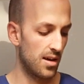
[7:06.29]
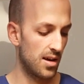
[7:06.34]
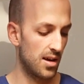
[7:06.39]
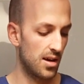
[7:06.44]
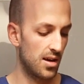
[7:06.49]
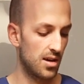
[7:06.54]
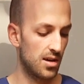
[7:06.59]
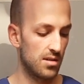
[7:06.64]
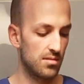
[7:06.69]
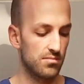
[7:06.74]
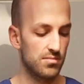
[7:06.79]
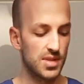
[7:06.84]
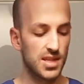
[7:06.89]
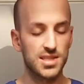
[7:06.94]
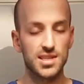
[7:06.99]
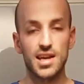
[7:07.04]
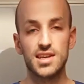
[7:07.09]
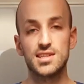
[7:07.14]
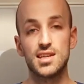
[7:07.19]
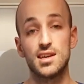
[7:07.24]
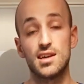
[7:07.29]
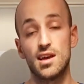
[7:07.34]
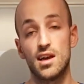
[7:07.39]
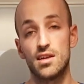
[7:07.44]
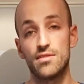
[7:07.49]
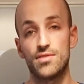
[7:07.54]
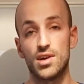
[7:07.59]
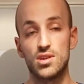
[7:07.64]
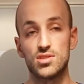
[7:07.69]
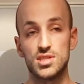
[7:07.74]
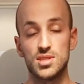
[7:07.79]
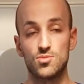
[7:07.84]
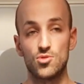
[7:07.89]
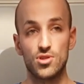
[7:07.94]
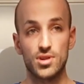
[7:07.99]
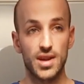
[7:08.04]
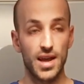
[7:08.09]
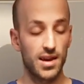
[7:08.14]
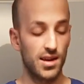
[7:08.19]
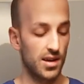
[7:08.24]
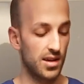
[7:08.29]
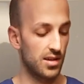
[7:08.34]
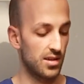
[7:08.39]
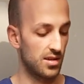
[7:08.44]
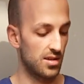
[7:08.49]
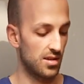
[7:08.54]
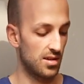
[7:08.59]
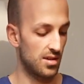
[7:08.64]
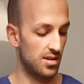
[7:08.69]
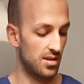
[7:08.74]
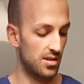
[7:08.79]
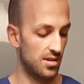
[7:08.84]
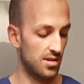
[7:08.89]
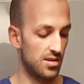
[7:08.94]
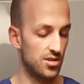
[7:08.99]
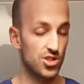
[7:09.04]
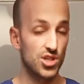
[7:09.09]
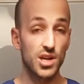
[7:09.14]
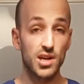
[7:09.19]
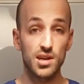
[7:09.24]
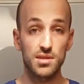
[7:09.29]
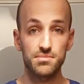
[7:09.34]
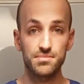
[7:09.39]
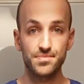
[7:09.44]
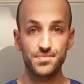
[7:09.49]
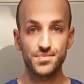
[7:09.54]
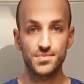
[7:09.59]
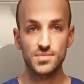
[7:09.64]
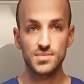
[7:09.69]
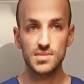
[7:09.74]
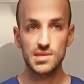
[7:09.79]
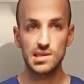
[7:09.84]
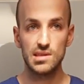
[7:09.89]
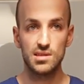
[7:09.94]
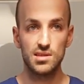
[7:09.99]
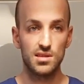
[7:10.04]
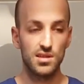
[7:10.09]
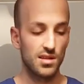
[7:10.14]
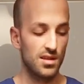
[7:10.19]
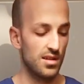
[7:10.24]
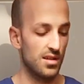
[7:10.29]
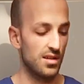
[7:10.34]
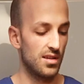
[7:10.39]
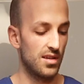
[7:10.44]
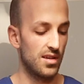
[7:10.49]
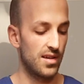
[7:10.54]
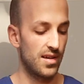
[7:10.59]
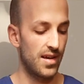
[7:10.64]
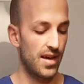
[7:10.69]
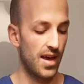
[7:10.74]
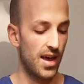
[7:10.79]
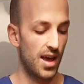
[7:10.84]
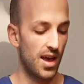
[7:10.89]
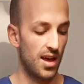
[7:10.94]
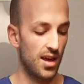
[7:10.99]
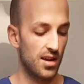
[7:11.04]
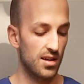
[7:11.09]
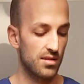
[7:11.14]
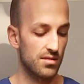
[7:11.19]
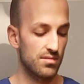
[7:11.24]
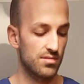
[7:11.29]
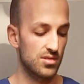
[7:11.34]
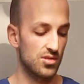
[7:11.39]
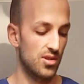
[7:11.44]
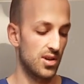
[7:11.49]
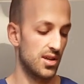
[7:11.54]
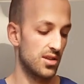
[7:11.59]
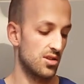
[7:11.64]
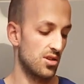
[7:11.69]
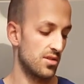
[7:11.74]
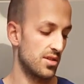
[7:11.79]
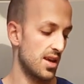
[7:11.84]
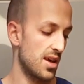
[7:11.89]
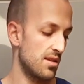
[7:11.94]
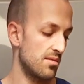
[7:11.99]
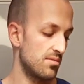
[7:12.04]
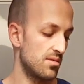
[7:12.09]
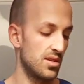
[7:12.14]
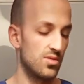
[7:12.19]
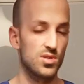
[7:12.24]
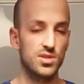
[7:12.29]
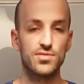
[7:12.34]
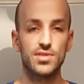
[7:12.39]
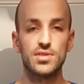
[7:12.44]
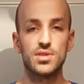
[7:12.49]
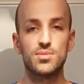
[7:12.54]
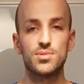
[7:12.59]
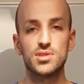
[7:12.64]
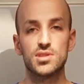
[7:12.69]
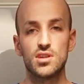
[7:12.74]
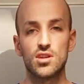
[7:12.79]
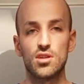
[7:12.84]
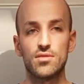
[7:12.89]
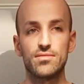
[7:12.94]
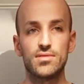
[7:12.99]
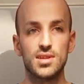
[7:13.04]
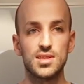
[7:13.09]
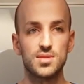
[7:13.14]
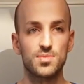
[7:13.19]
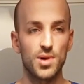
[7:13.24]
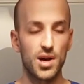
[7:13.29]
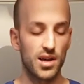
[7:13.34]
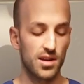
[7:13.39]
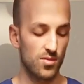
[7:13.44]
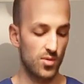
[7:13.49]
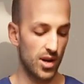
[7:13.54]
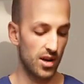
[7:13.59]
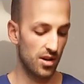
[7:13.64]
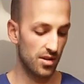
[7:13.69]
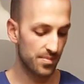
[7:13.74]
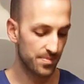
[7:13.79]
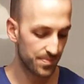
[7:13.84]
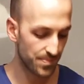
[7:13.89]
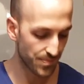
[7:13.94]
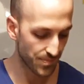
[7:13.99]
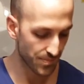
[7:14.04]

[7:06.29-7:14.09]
This case I found some organic chicken, and so I thought, yeah, it was 50% off, let's buy it, why not?